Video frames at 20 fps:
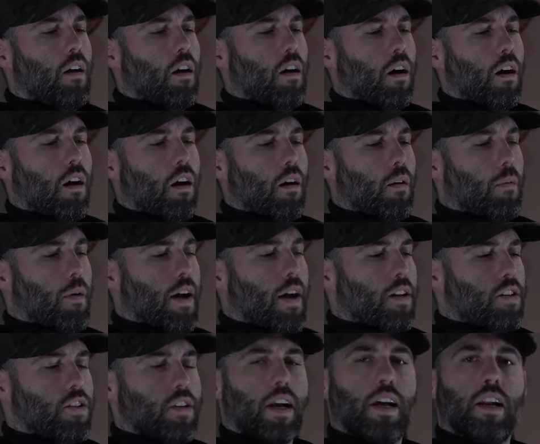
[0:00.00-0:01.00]
Um,
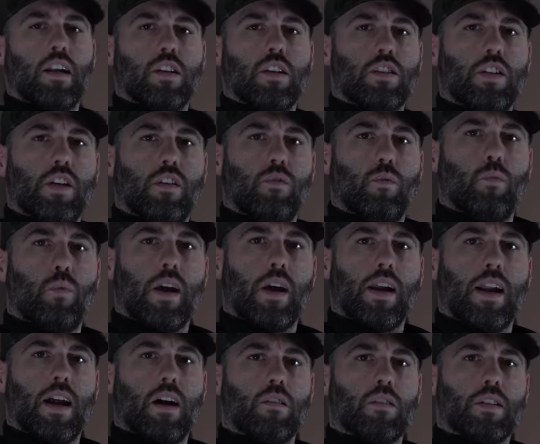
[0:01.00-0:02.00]
as you kind of shift
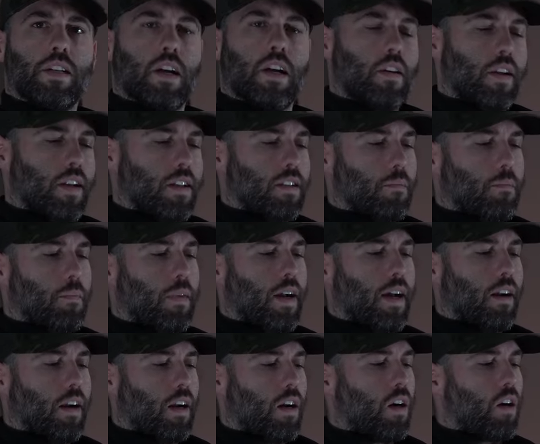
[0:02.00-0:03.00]
weight, I was hearing some
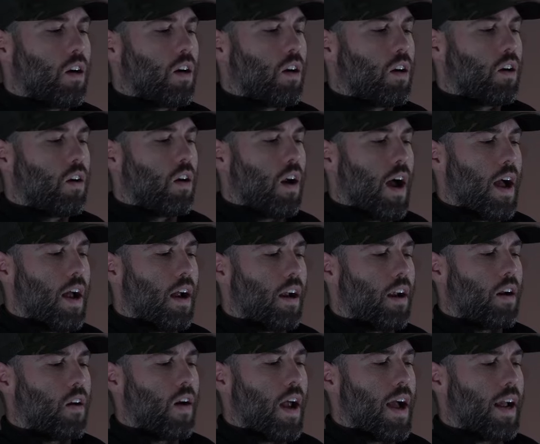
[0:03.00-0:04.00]
kind of
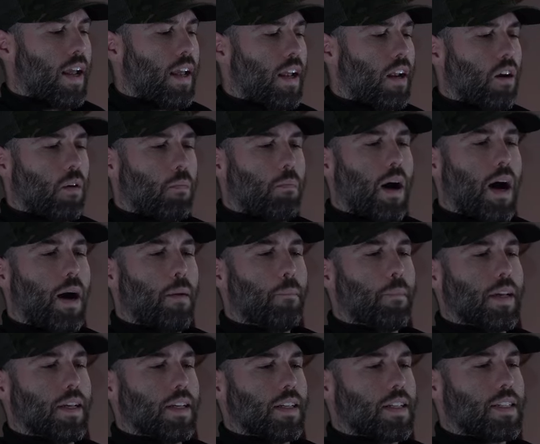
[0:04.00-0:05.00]
cracking or
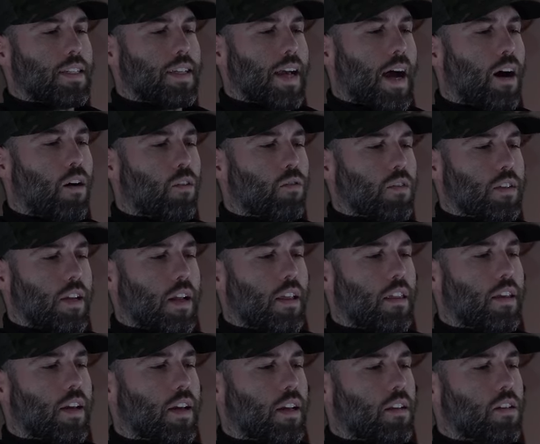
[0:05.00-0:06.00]
popping sounds, and I
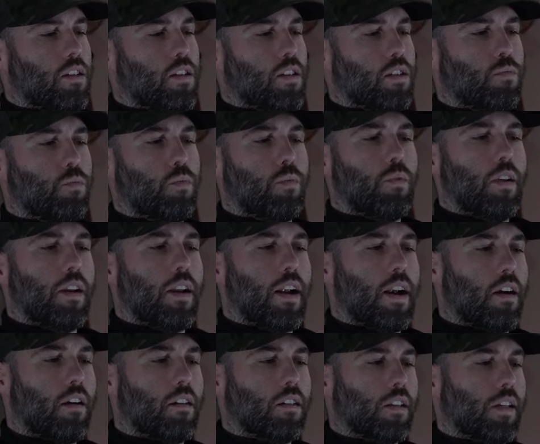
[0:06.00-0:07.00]
think just
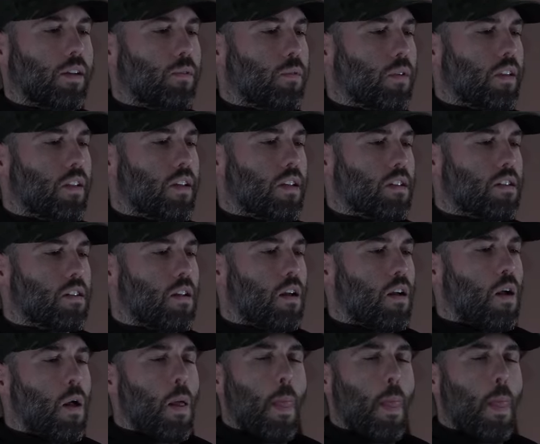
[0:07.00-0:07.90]
inherently when this